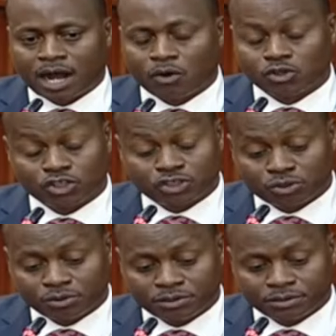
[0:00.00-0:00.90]
I was not
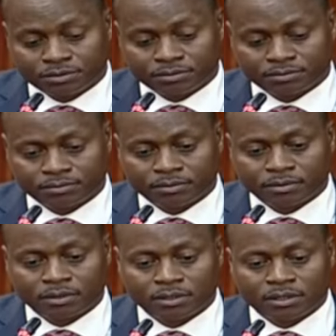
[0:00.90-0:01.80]
told.
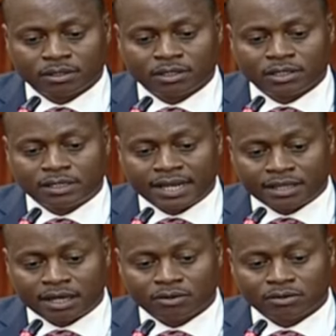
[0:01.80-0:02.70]
Yes.
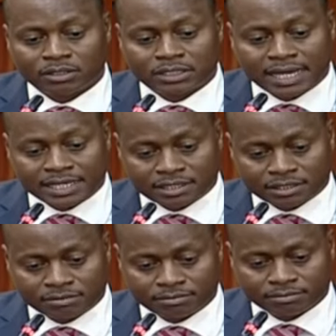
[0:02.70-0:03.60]
Neither did I
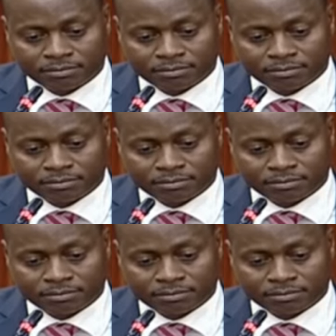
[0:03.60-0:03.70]
see.